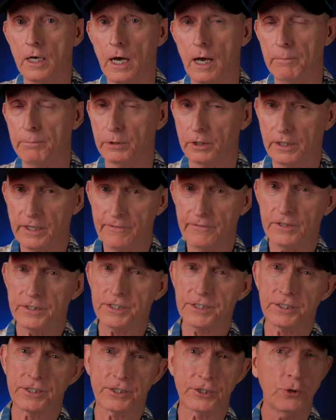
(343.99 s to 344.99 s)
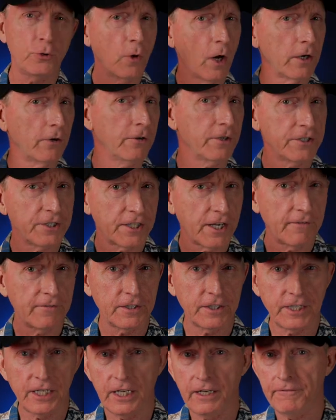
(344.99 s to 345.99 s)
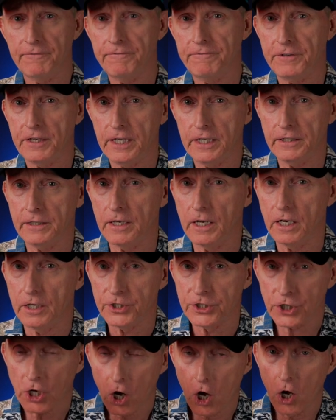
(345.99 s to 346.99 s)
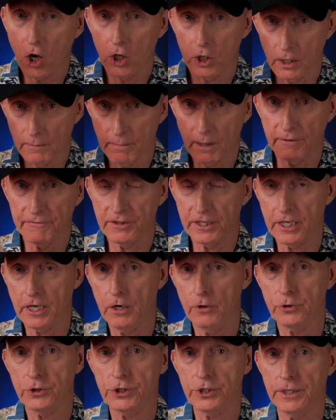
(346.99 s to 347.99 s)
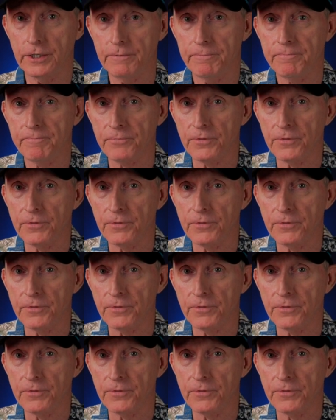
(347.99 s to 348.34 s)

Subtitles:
I believe it's 217 feet tall above the ocean.